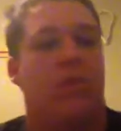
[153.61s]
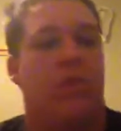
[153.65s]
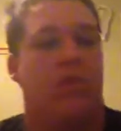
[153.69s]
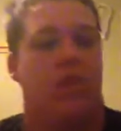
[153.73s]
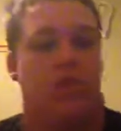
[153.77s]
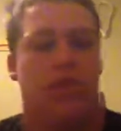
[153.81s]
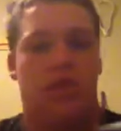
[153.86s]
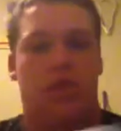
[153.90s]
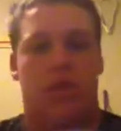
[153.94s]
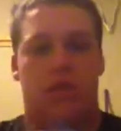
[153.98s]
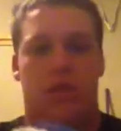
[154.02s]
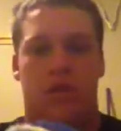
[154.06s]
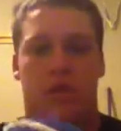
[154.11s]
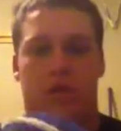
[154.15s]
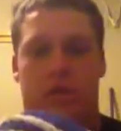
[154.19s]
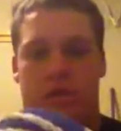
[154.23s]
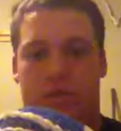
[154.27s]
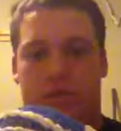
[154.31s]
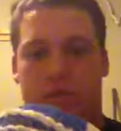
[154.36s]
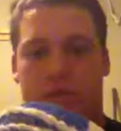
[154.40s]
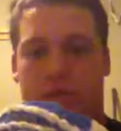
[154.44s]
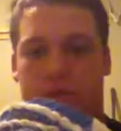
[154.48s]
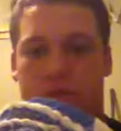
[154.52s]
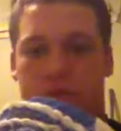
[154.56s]
And
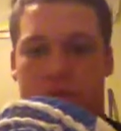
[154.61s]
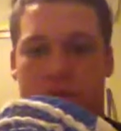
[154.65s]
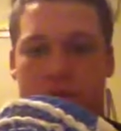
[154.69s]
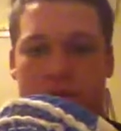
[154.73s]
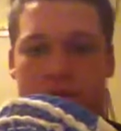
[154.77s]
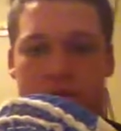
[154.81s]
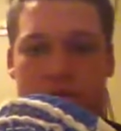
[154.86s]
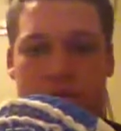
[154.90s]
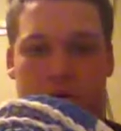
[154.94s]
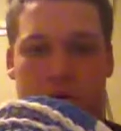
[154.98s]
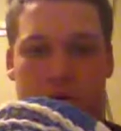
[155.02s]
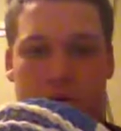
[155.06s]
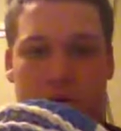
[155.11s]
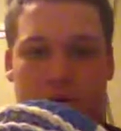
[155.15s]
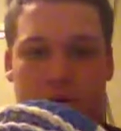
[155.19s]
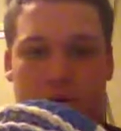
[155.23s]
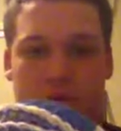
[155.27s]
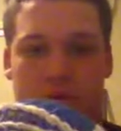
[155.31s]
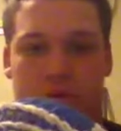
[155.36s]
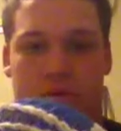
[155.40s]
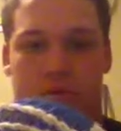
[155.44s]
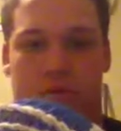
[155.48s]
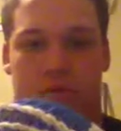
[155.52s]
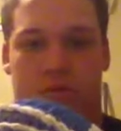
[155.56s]
this is the Surgeon.
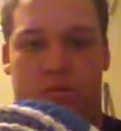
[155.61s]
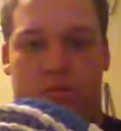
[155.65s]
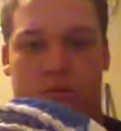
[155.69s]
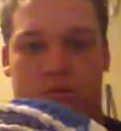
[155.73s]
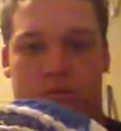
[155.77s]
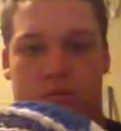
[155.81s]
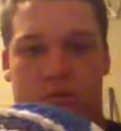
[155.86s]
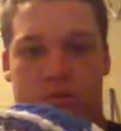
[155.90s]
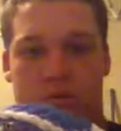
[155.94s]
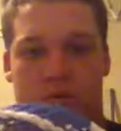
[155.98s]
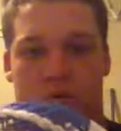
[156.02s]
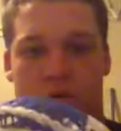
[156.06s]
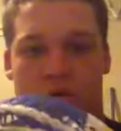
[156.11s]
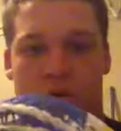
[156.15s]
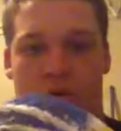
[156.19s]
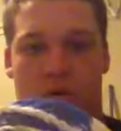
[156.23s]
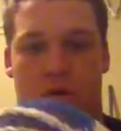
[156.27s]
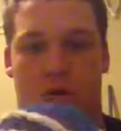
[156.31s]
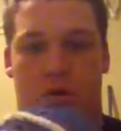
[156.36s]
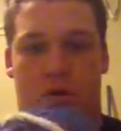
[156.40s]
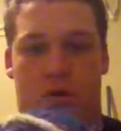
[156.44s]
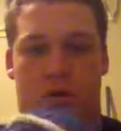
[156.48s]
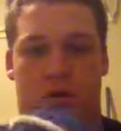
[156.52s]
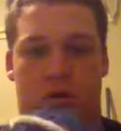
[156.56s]

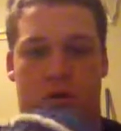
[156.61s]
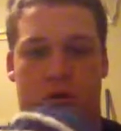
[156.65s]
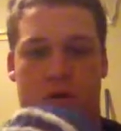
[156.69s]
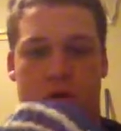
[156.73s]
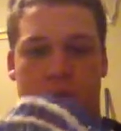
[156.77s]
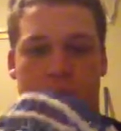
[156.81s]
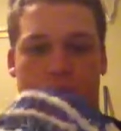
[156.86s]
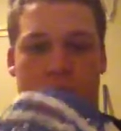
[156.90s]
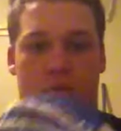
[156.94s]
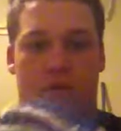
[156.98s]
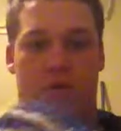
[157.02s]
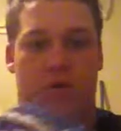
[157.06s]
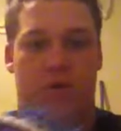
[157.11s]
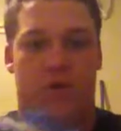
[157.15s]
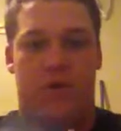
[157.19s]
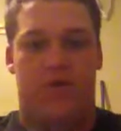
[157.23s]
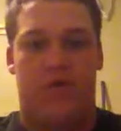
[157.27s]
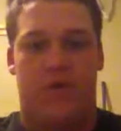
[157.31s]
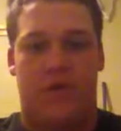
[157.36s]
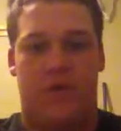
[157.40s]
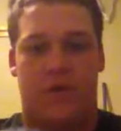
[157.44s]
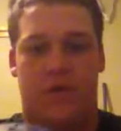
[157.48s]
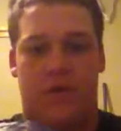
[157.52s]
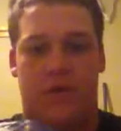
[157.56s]
So, if
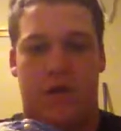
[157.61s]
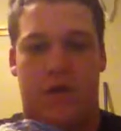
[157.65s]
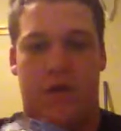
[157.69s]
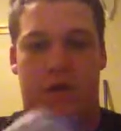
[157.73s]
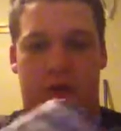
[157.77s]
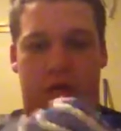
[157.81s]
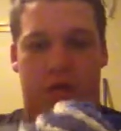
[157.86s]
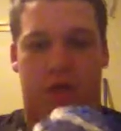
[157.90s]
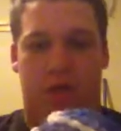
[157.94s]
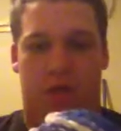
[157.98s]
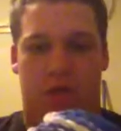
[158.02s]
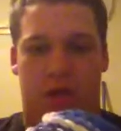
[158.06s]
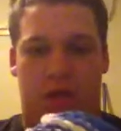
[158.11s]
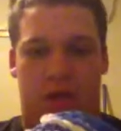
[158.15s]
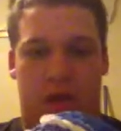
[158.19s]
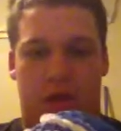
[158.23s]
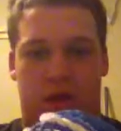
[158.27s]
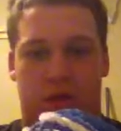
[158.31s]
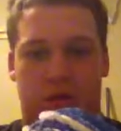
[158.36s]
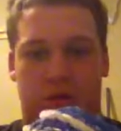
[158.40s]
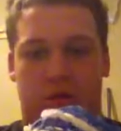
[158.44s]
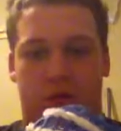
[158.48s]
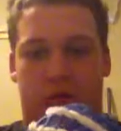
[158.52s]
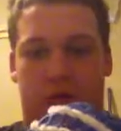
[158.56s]
you can tell, I really like
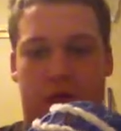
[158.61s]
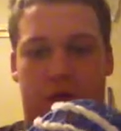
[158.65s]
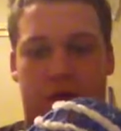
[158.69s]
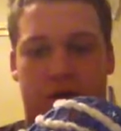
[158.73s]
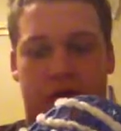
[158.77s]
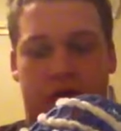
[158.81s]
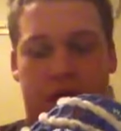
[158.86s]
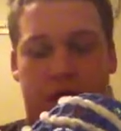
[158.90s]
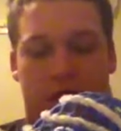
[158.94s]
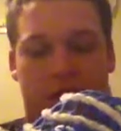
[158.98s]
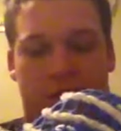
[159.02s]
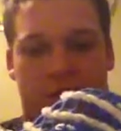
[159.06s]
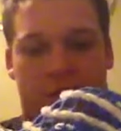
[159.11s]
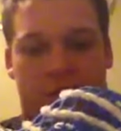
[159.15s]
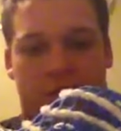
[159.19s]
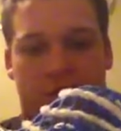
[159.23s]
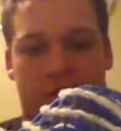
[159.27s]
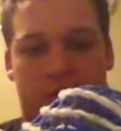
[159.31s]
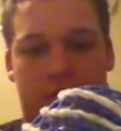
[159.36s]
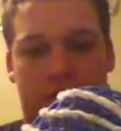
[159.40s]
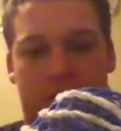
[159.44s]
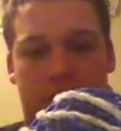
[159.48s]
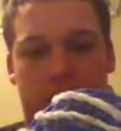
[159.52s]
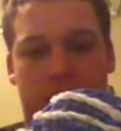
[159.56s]
STX heads.
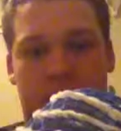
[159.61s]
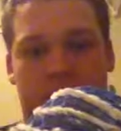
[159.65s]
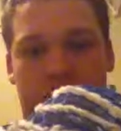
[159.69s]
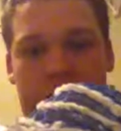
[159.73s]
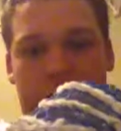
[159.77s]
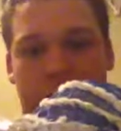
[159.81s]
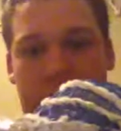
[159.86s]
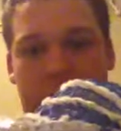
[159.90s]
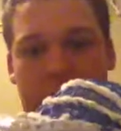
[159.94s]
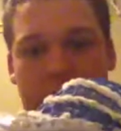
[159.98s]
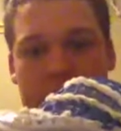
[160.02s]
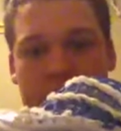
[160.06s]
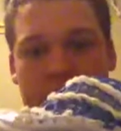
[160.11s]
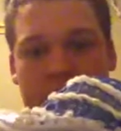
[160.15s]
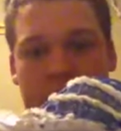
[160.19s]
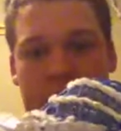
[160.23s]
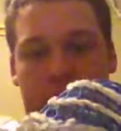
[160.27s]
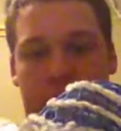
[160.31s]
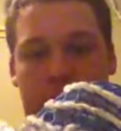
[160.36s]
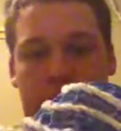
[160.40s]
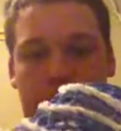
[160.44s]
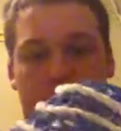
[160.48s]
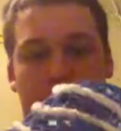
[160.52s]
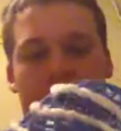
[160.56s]

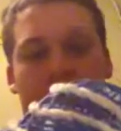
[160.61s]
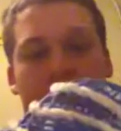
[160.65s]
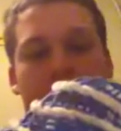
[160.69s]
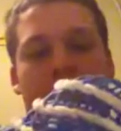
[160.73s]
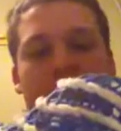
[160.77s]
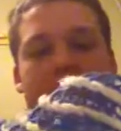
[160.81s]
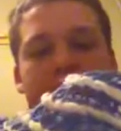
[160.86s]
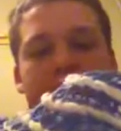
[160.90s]
But,